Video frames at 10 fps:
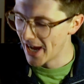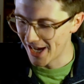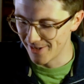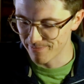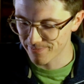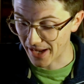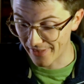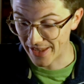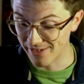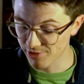And
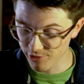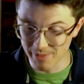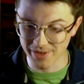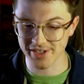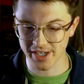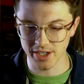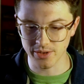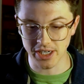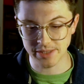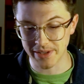then 3 months ago,
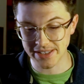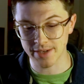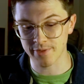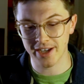I spent several